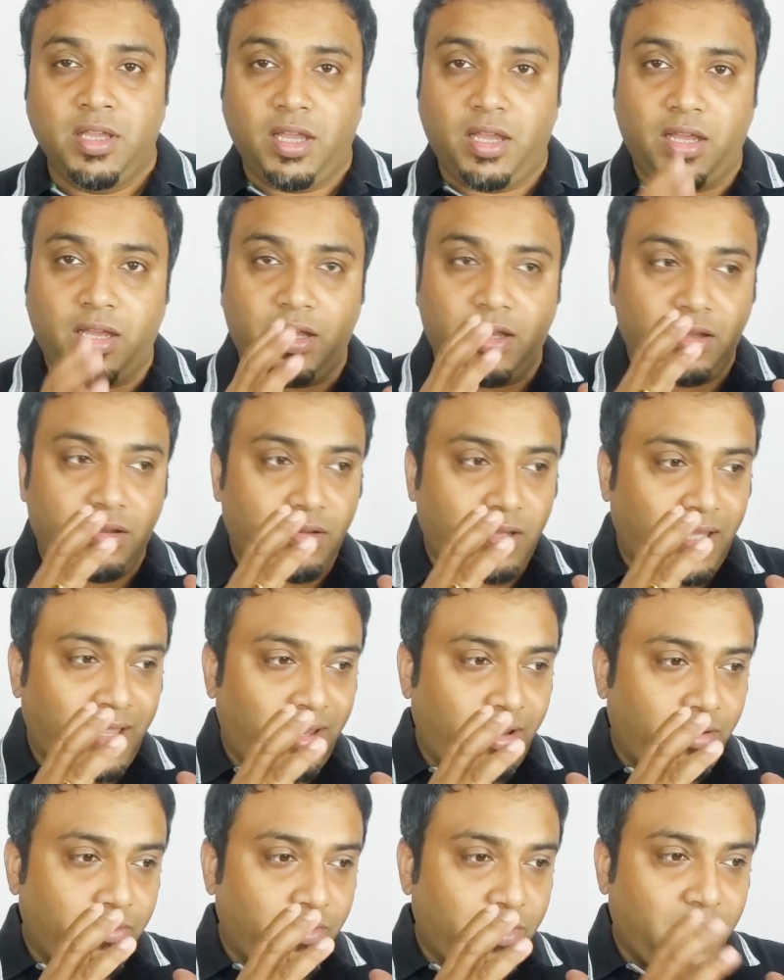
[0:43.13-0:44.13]

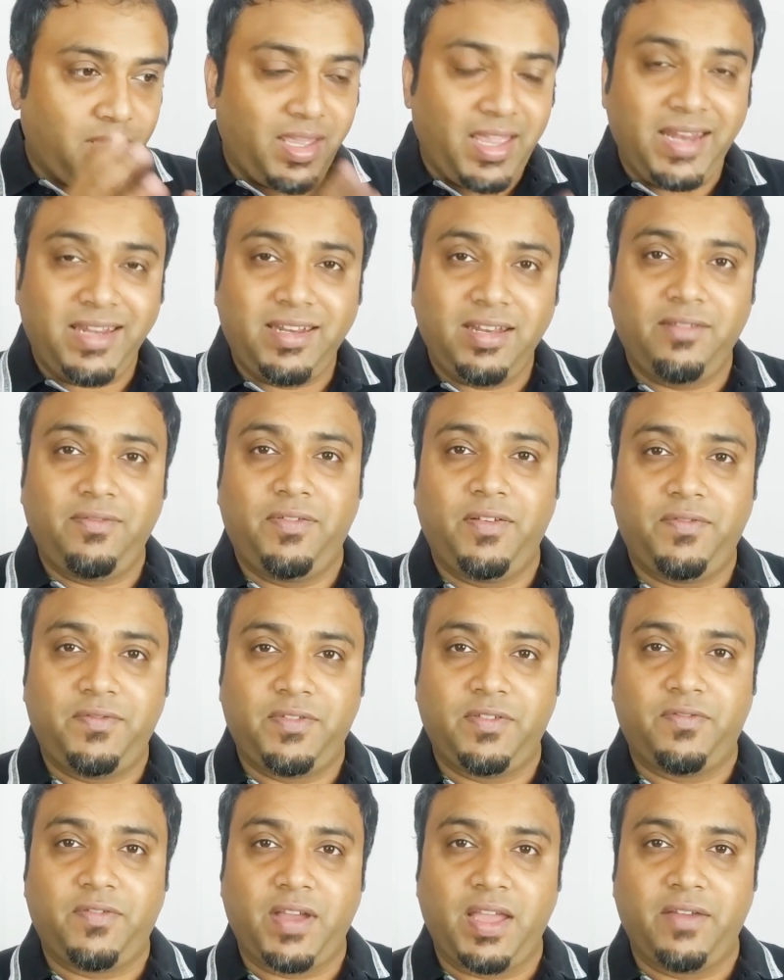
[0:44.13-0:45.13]
Along with the
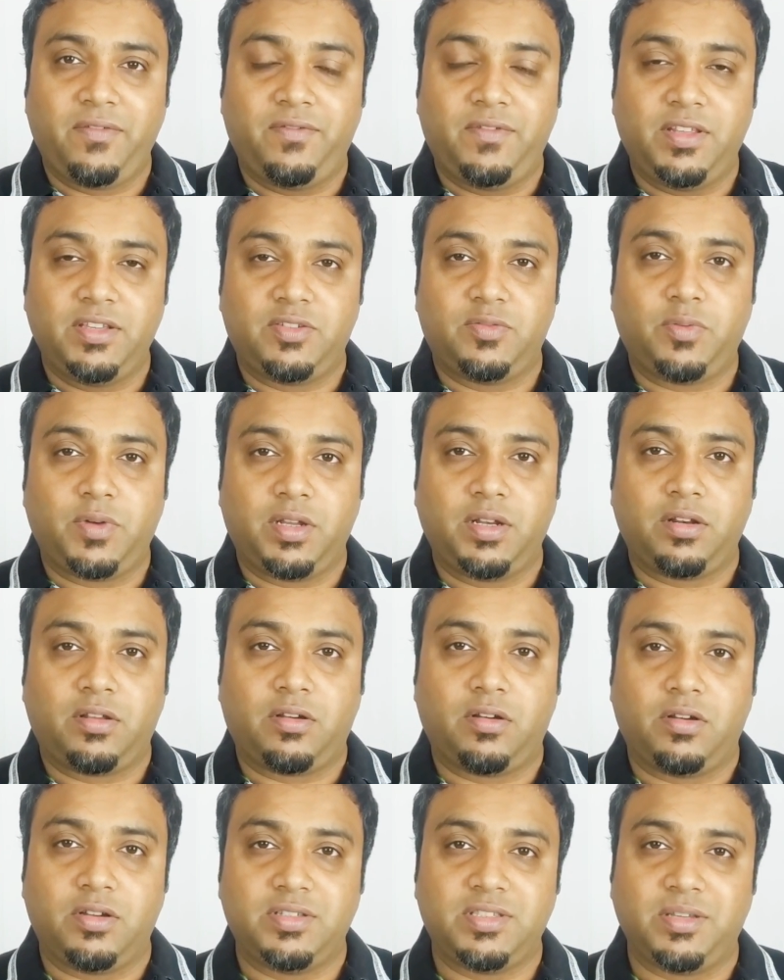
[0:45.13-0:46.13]
1855, this one
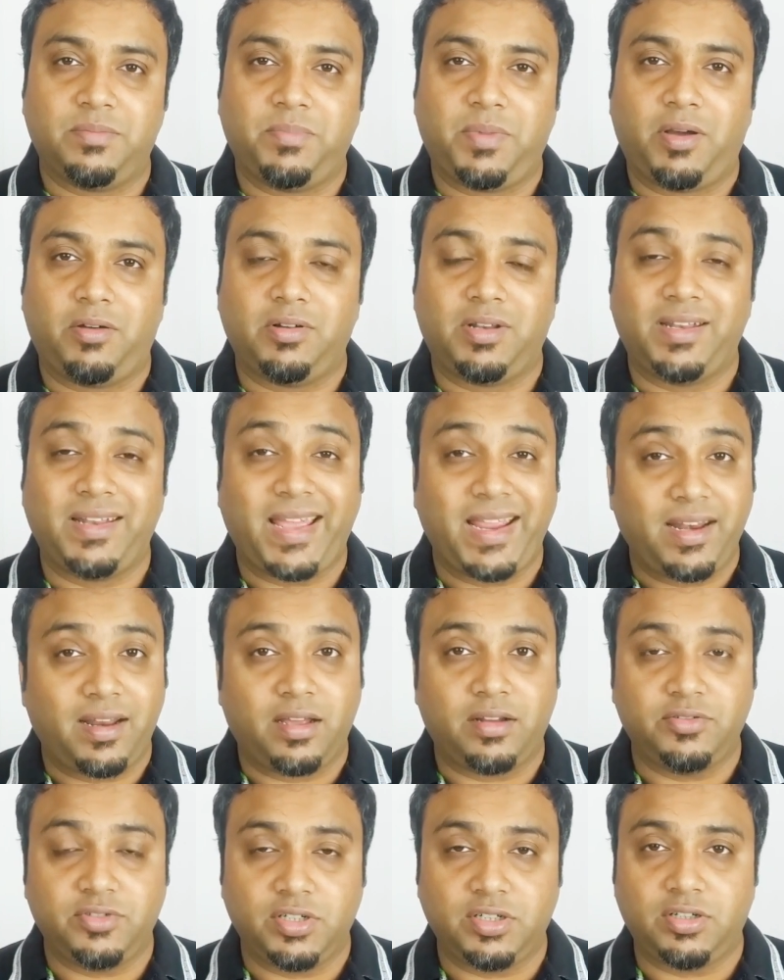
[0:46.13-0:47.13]
cost about
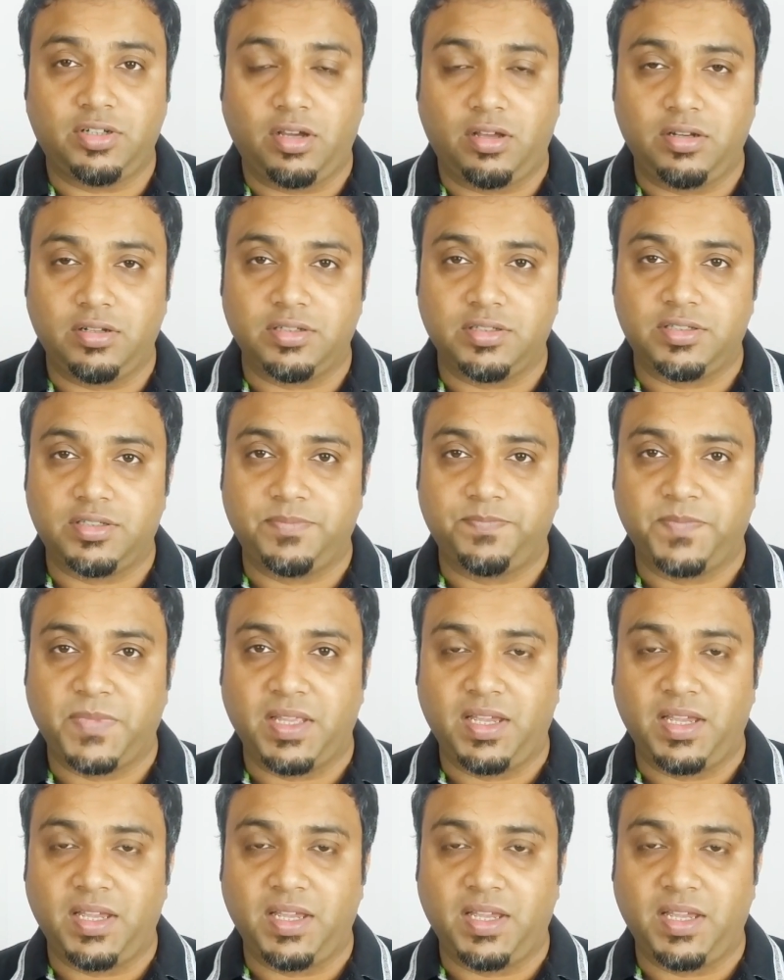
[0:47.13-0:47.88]
$900.